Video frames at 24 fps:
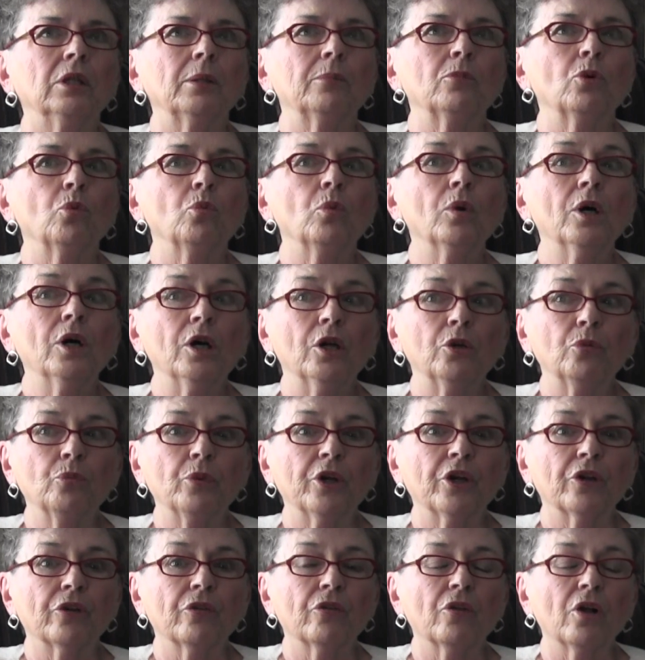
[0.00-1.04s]
number one,
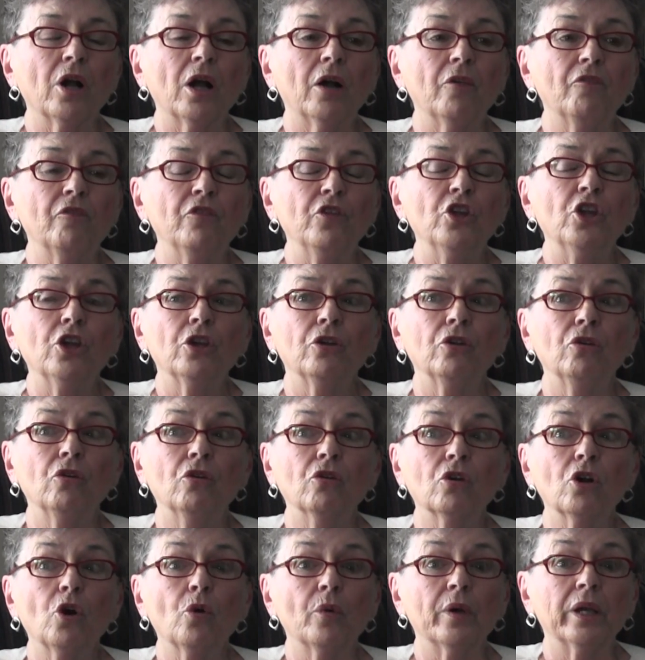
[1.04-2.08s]
we're a
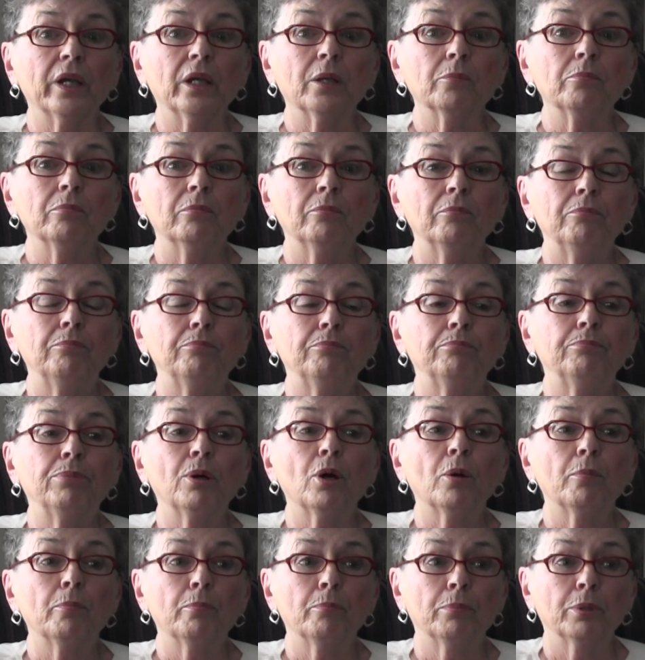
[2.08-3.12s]
growing
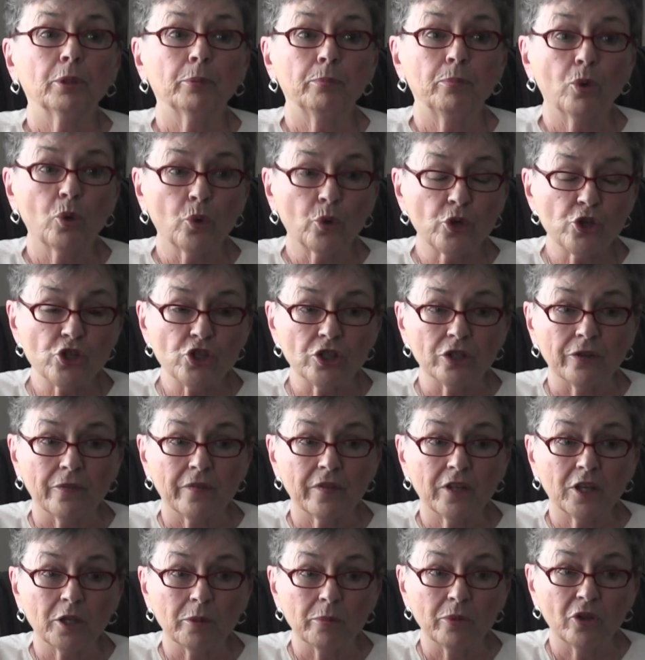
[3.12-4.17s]
proportion of
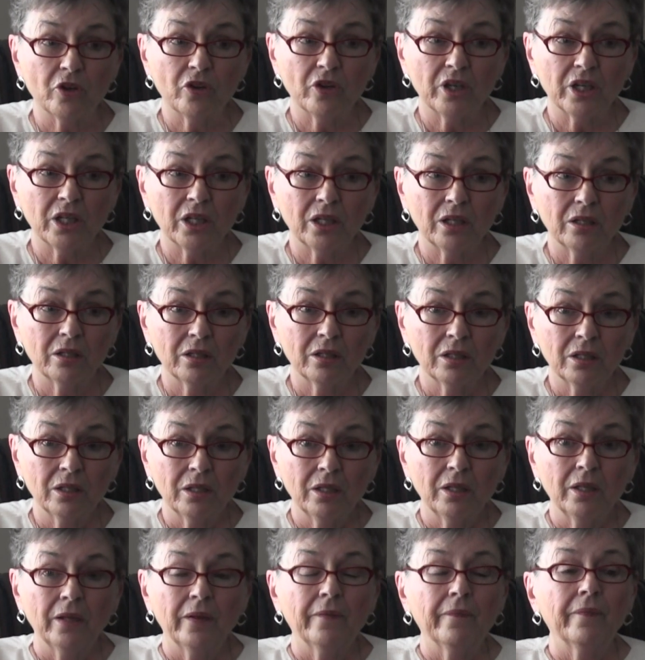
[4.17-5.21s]
the community,
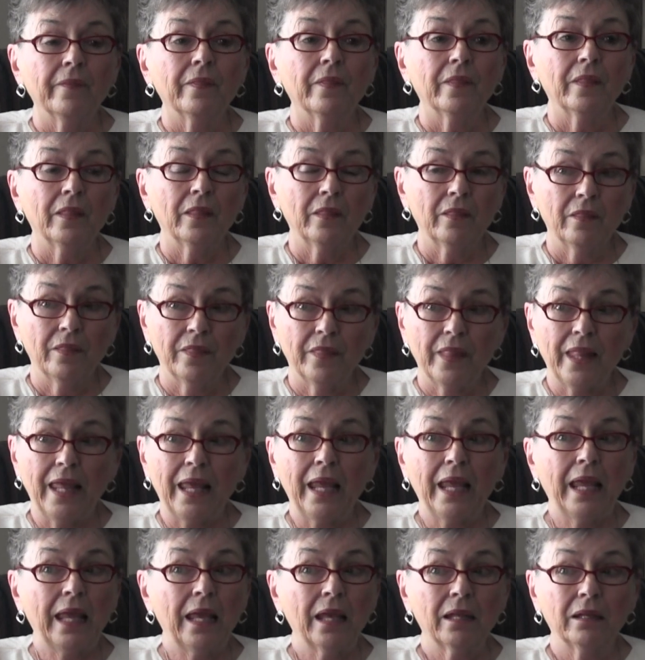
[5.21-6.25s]

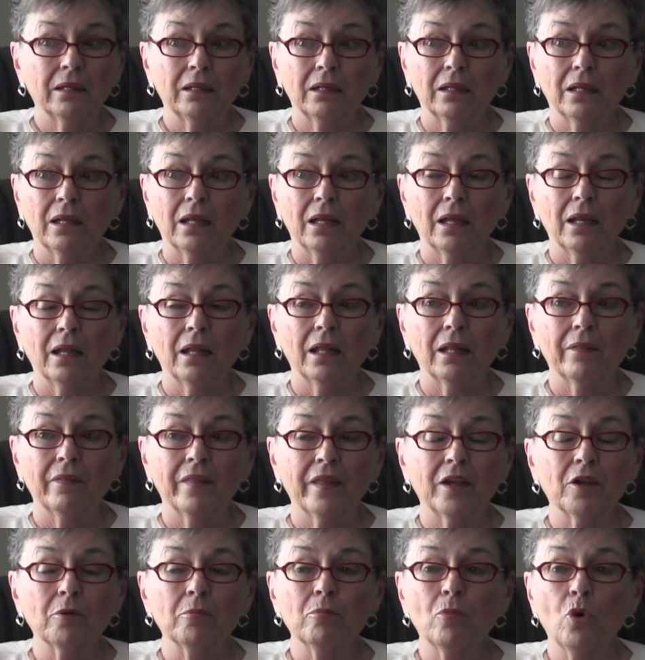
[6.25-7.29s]
and
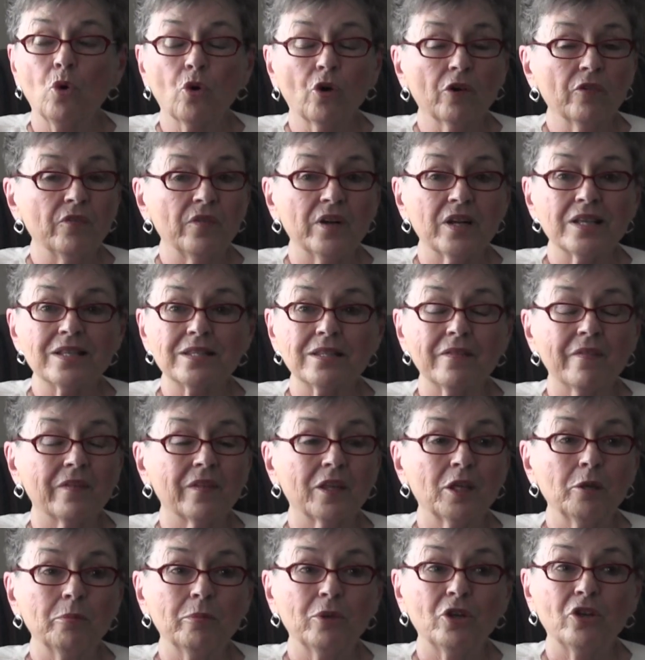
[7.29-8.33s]
there are more of us than the
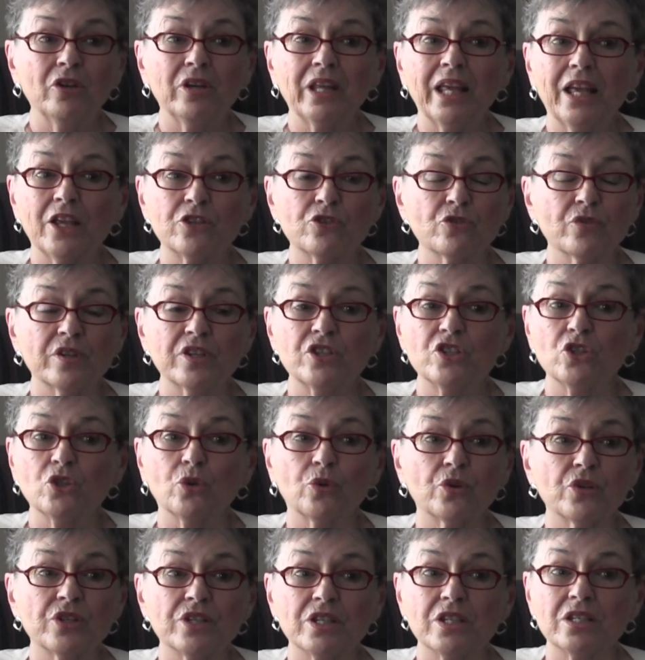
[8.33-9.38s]
community has
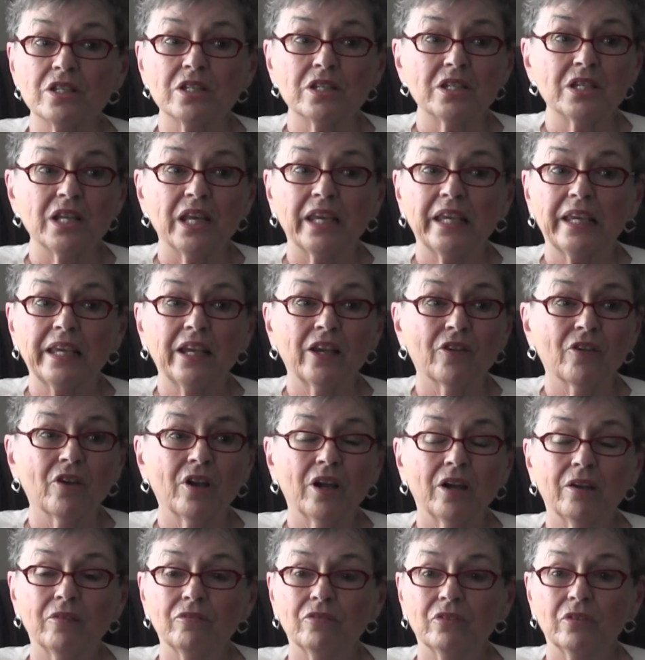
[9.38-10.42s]
resources to take care
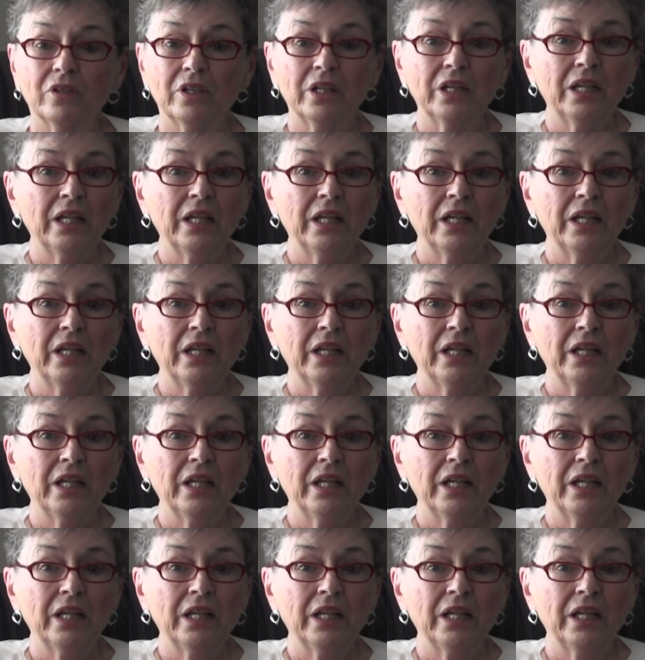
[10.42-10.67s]
of.